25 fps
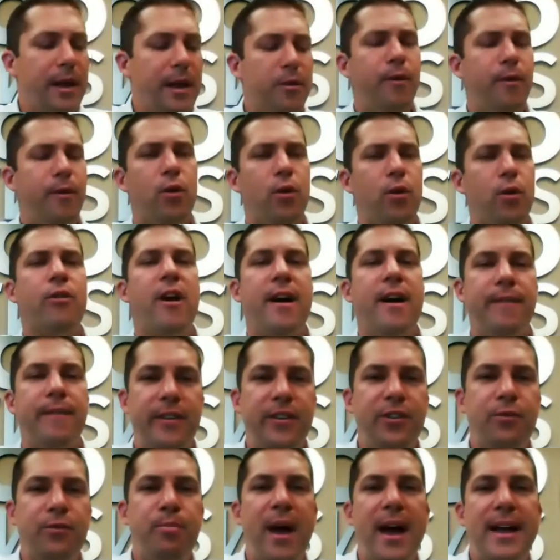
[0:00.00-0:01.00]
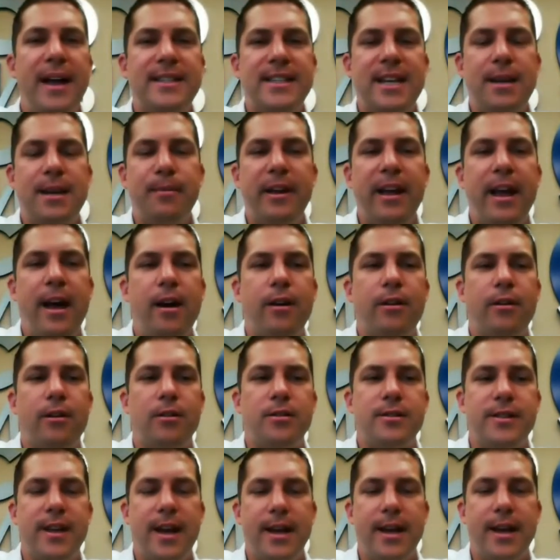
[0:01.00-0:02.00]
we photograph these bats coming out,
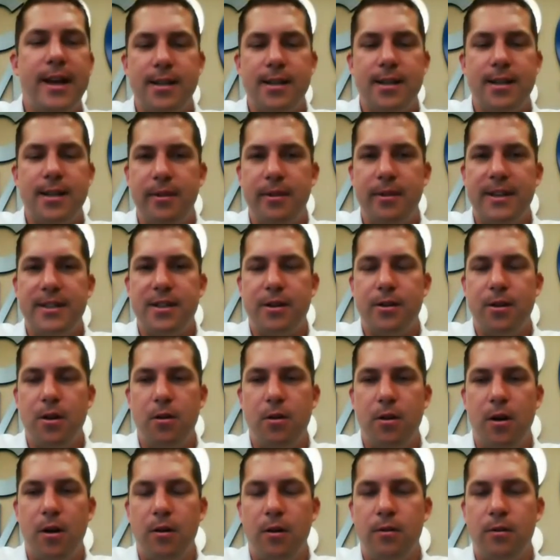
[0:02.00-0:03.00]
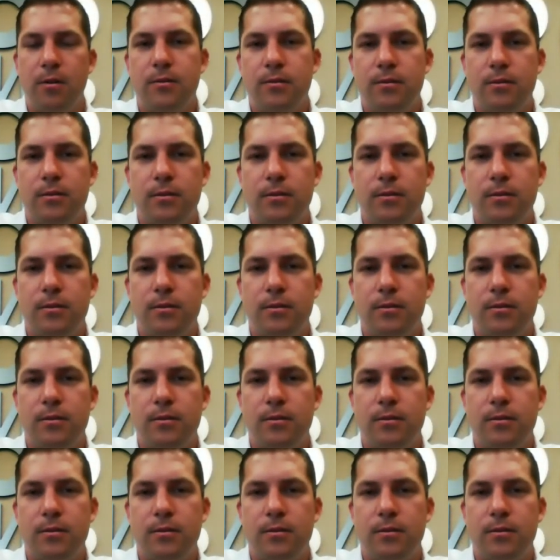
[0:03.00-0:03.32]
or is that something that's a no-no?